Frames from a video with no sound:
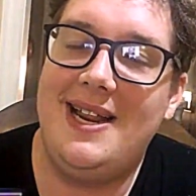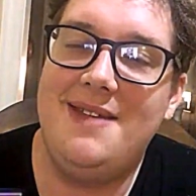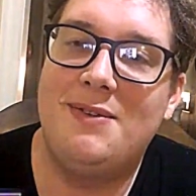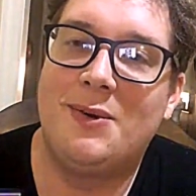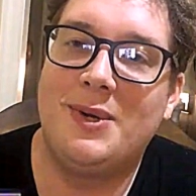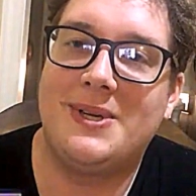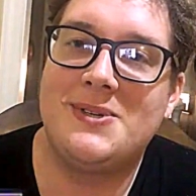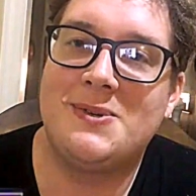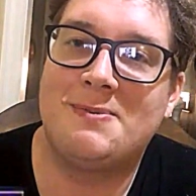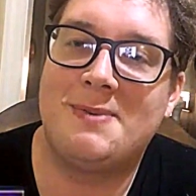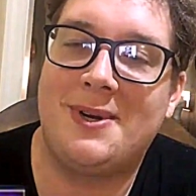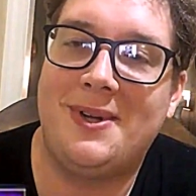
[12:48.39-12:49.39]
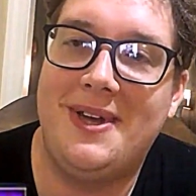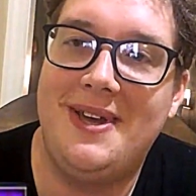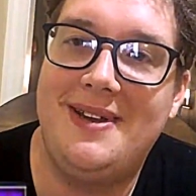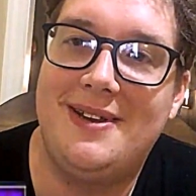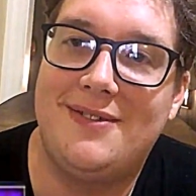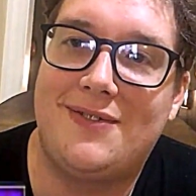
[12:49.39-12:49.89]
I didn't even realize it was Michael
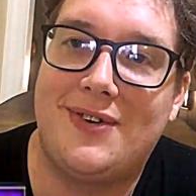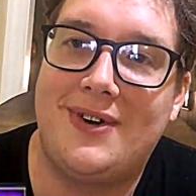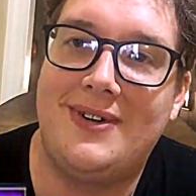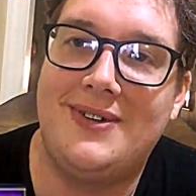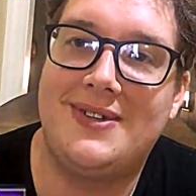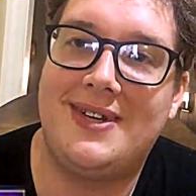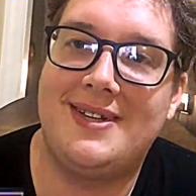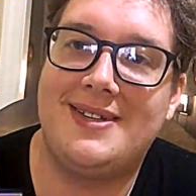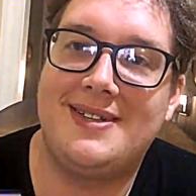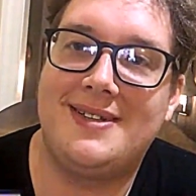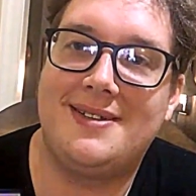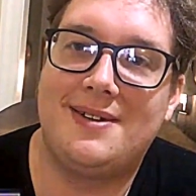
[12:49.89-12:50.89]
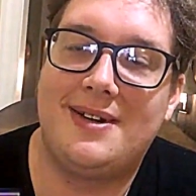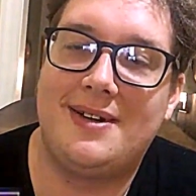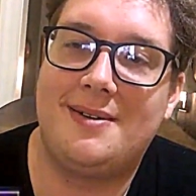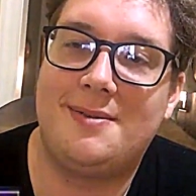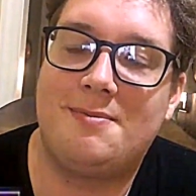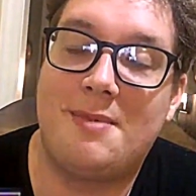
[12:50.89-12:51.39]
Keaton at first.
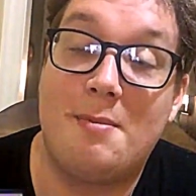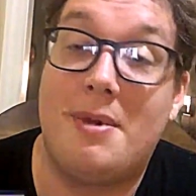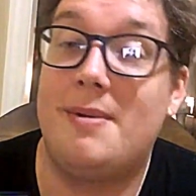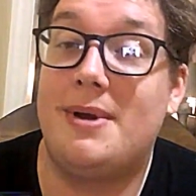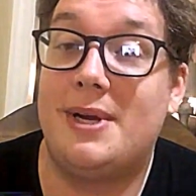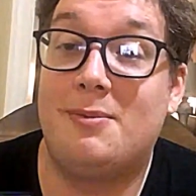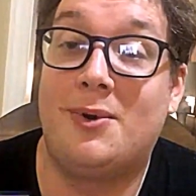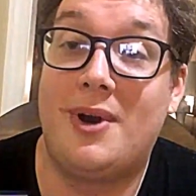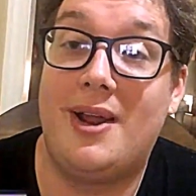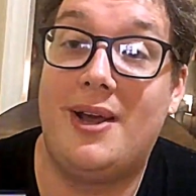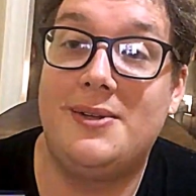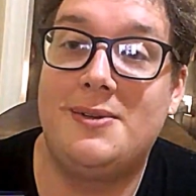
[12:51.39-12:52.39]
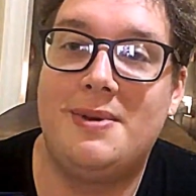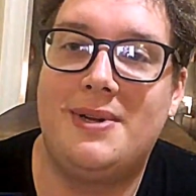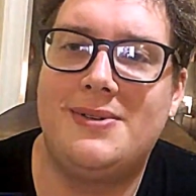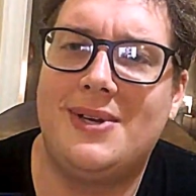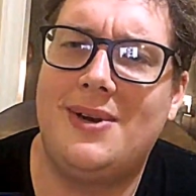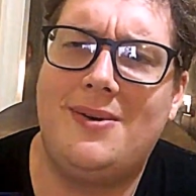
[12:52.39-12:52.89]
My mom had to point it out to
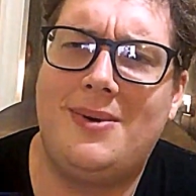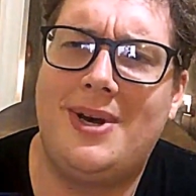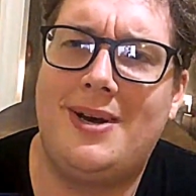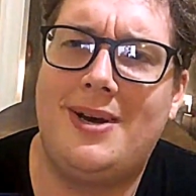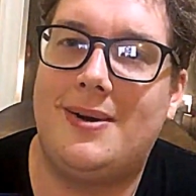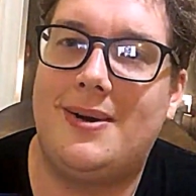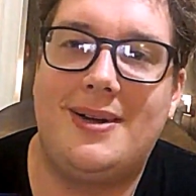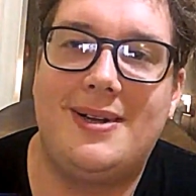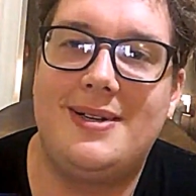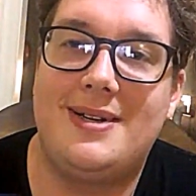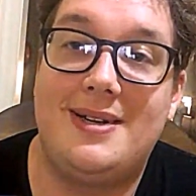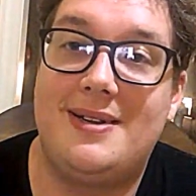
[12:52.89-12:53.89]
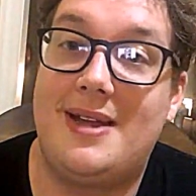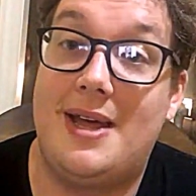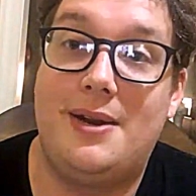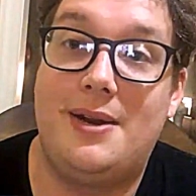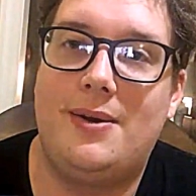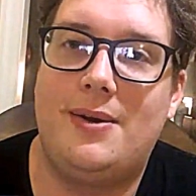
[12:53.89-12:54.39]
me. I was like, oh, wow. I
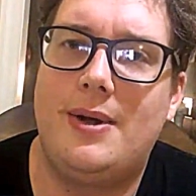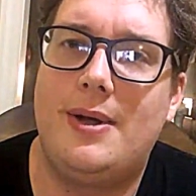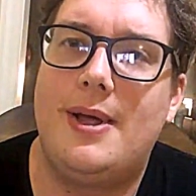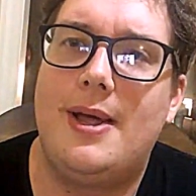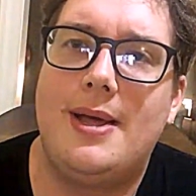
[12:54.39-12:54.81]
didn't know.